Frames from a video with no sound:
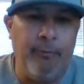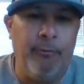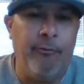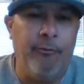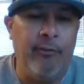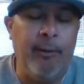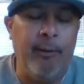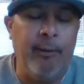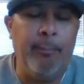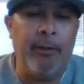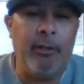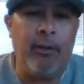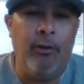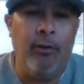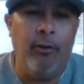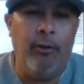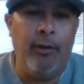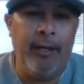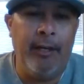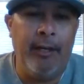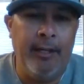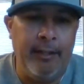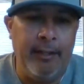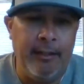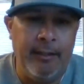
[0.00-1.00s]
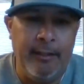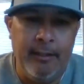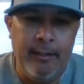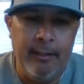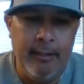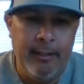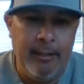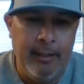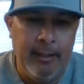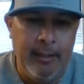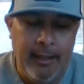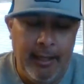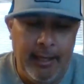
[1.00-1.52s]
flip a coin
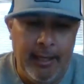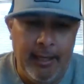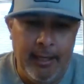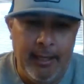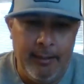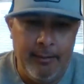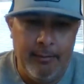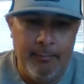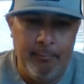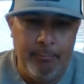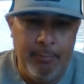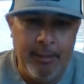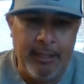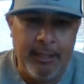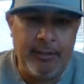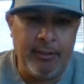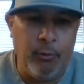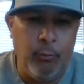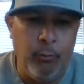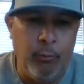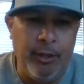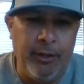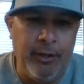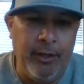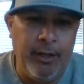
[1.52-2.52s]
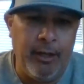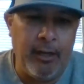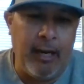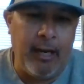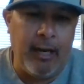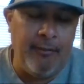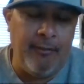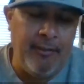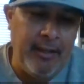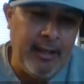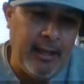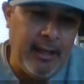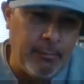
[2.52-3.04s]
and pick the winner here. I
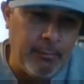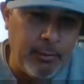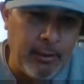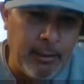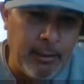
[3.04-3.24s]
think I'm